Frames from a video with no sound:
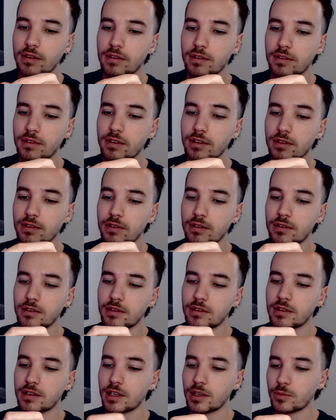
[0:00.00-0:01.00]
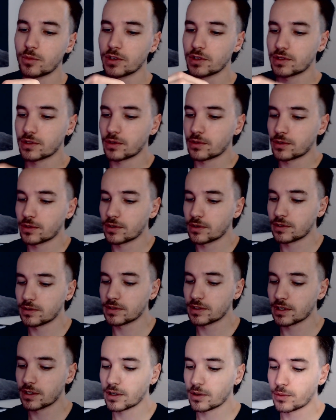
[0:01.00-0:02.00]
that can be soldered on
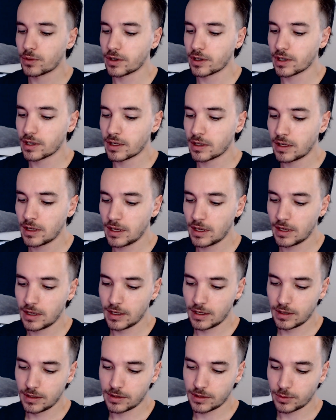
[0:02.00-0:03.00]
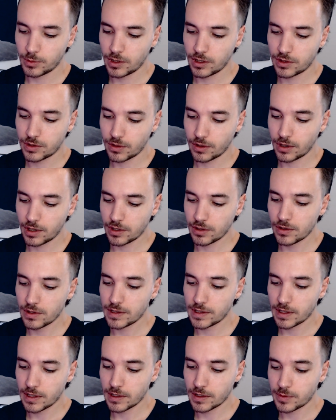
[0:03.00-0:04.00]
DIY. So I'm going to try and use
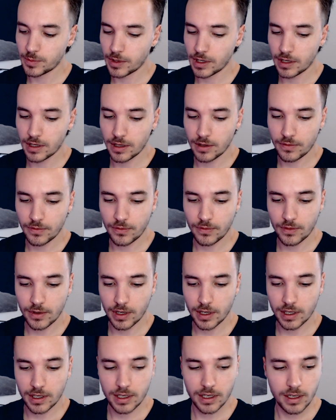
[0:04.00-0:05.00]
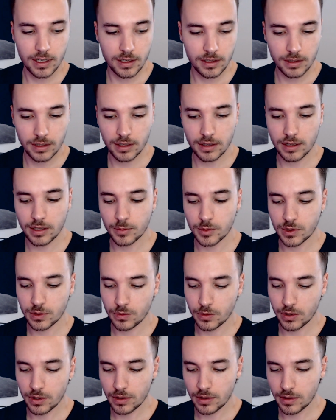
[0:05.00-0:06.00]
these, but if I can't get them to
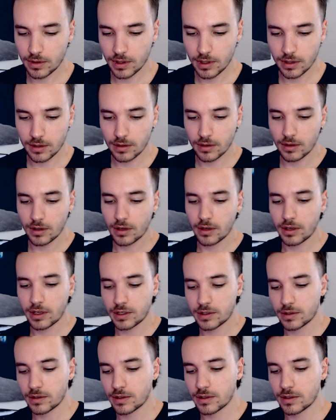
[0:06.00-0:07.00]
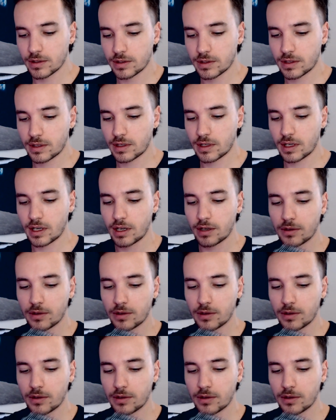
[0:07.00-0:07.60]
work, then I'll actually just cut